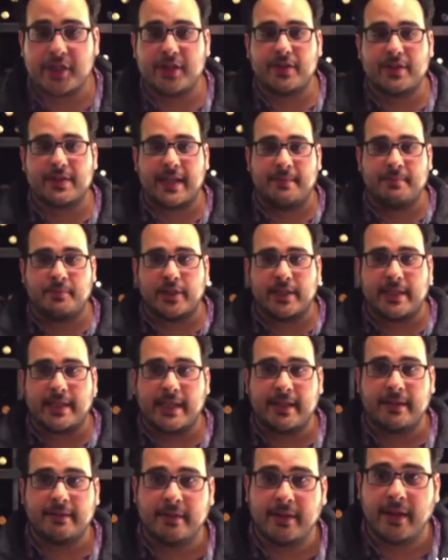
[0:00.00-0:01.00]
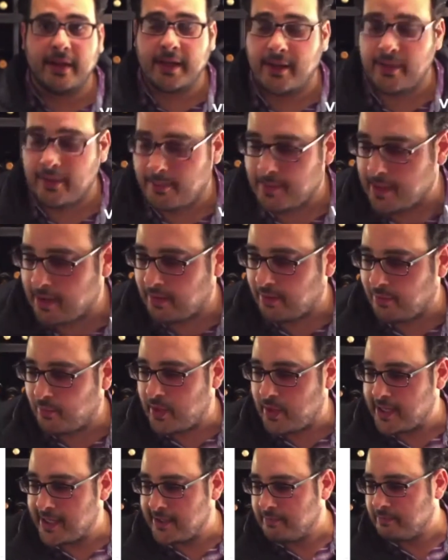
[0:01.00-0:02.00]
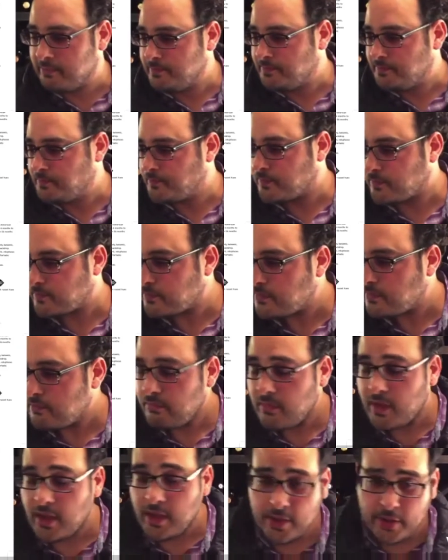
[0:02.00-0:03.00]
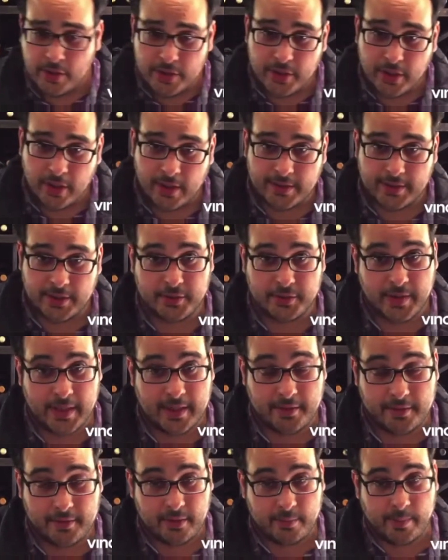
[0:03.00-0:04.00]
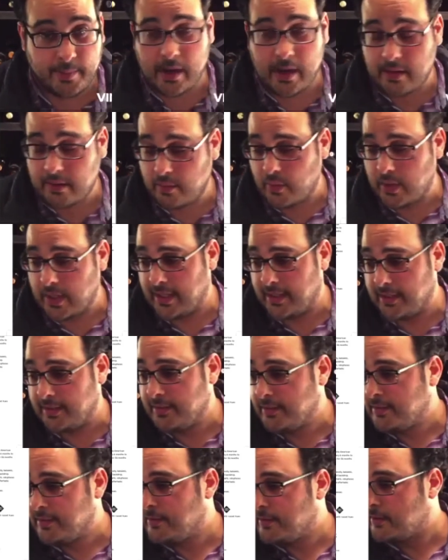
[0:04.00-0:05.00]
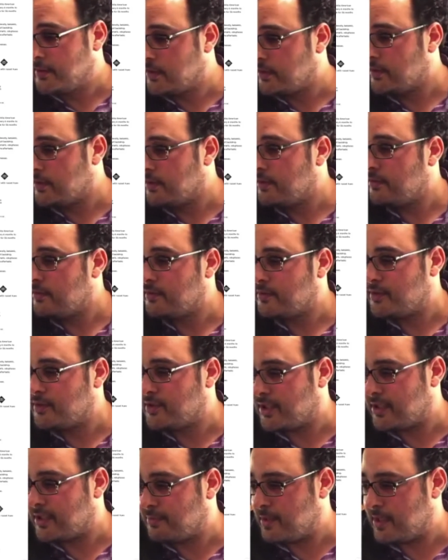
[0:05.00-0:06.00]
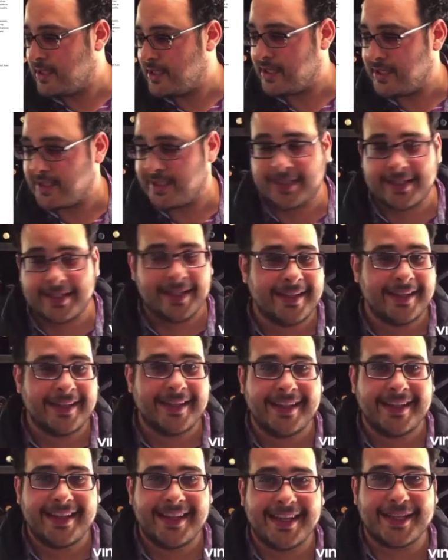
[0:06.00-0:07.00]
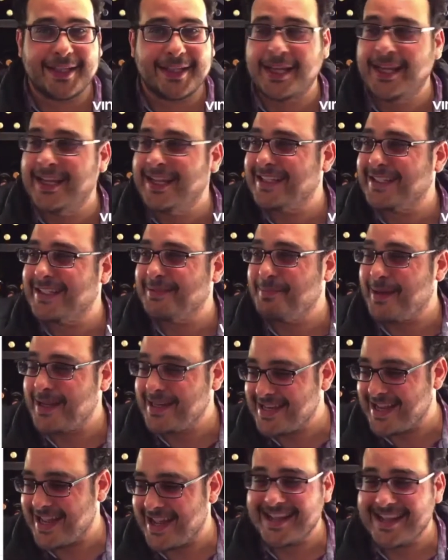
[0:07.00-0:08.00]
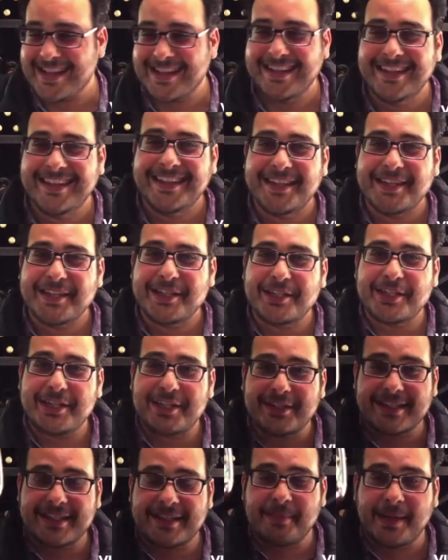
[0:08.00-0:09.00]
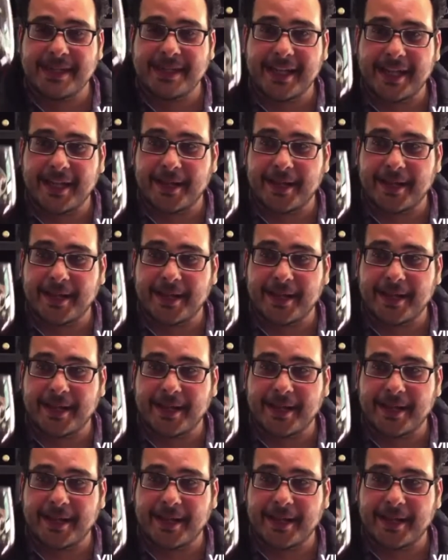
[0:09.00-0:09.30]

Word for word: I'm drinking another bottle of wine. You should also drink a third bottle of wine just because. It's it's Monday. Cheers to Monday.